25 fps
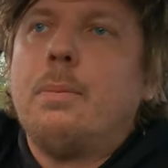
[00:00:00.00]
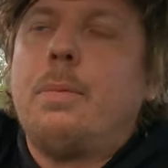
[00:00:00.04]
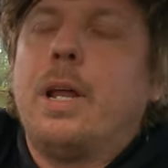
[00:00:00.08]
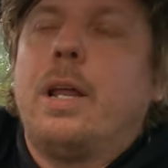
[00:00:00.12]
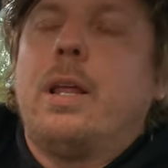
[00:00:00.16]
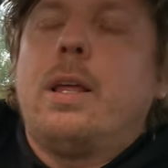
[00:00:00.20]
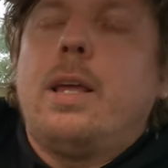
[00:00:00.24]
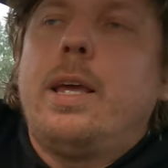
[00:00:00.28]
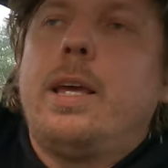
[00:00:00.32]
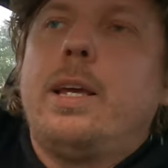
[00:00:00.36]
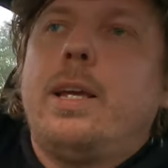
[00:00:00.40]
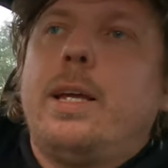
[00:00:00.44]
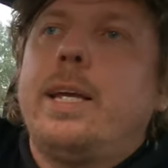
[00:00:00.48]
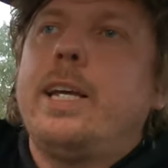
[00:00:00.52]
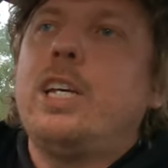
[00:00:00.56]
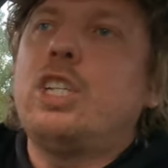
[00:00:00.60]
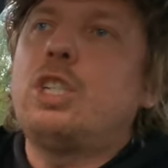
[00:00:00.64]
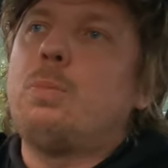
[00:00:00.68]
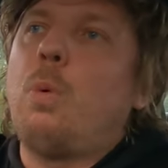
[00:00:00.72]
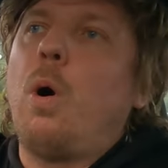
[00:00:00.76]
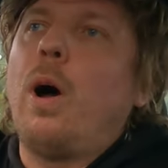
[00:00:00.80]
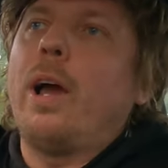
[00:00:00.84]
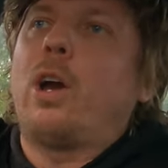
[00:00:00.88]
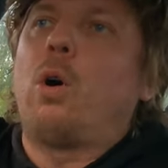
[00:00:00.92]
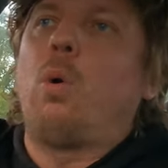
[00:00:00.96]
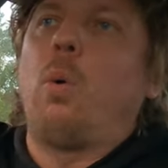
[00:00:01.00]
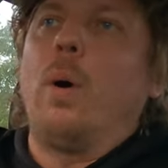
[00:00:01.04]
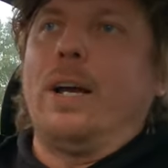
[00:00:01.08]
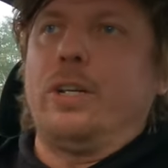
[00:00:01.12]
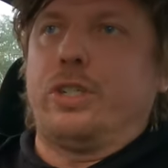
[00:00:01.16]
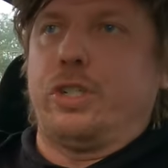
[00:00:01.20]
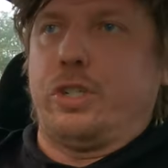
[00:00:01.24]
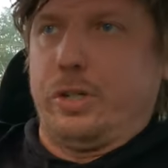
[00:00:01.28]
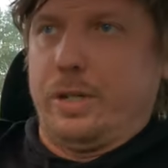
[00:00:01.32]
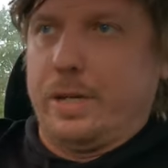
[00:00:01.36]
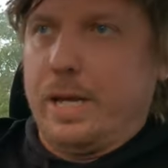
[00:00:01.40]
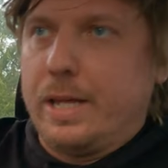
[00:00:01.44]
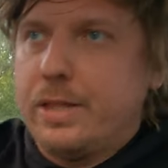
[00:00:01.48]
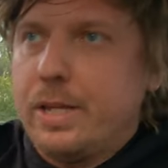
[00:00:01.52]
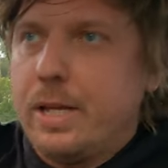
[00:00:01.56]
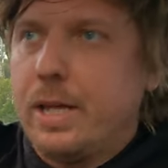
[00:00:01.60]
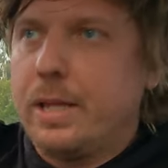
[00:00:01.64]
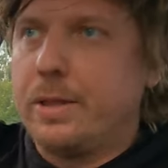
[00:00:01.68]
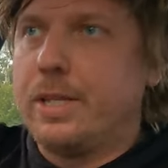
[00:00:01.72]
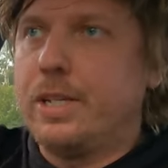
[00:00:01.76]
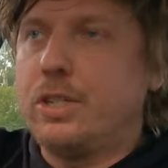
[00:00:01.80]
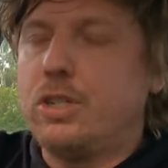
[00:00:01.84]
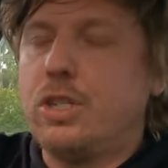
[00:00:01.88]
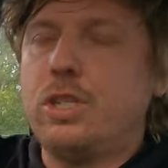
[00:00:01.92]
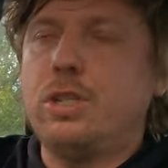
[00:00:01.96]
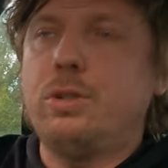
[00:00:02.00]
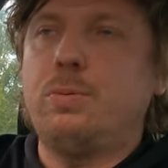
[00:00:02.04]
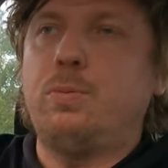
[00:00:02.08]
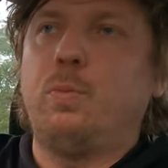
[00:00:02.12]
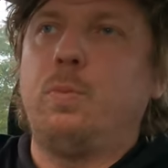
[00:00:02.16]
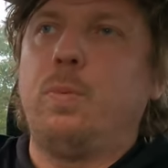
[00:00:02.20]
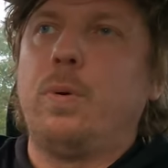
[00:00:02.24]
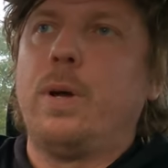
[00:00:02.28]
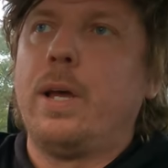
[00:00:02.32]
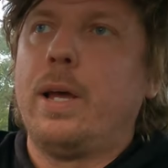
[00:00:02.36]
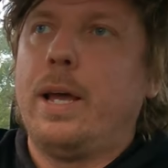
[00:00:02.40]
But here's my question, and this is,